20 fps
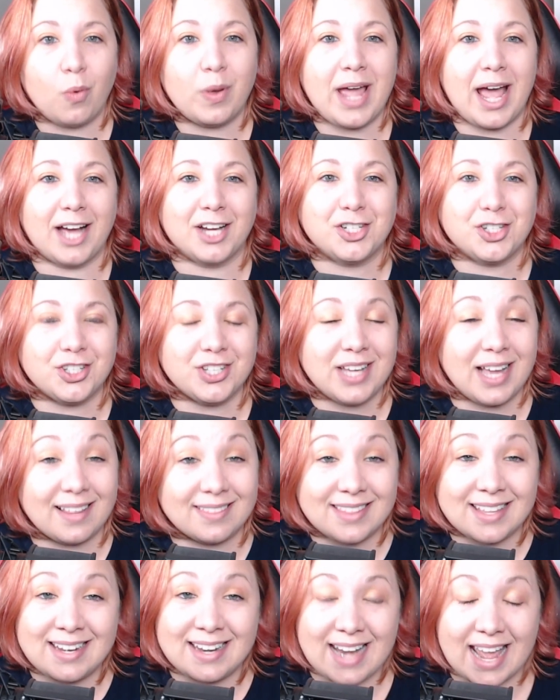We actually
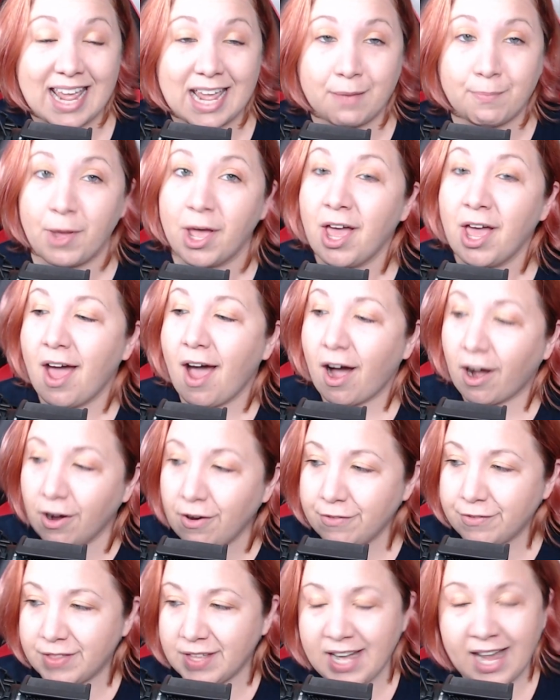got the name
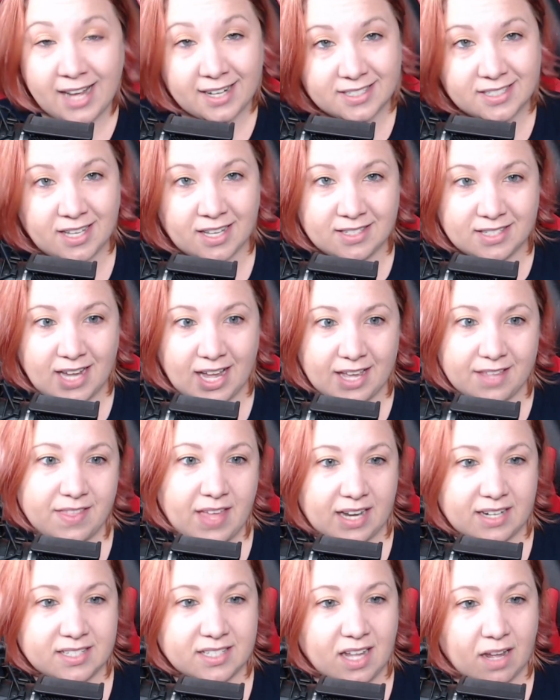of the next Sentai
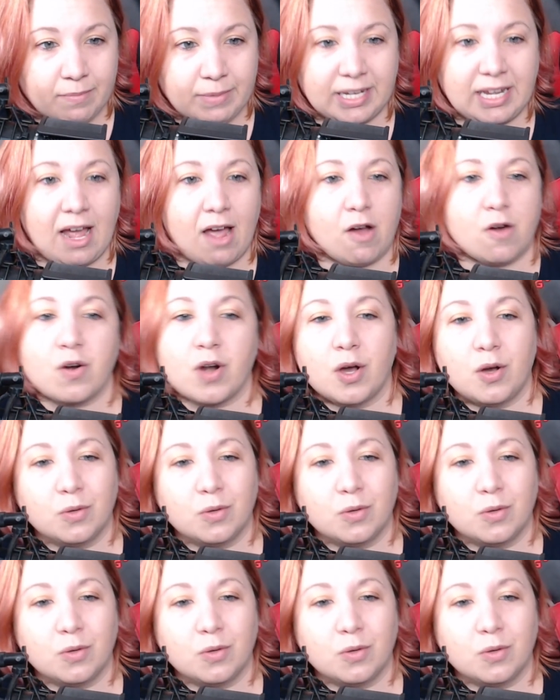that is coming out,